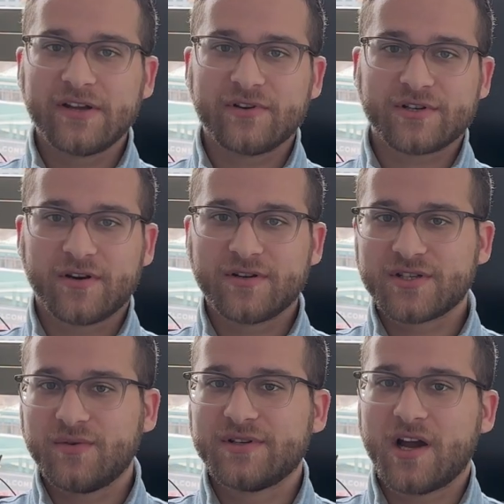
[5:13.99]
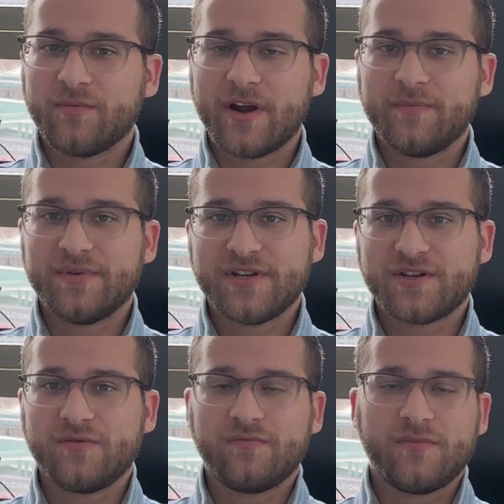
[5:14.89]
returns to its upright
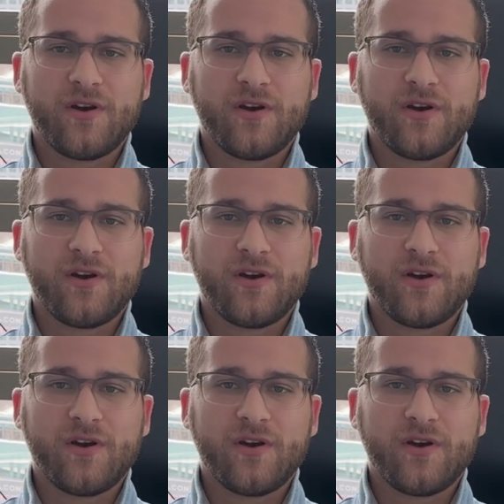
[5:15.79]
position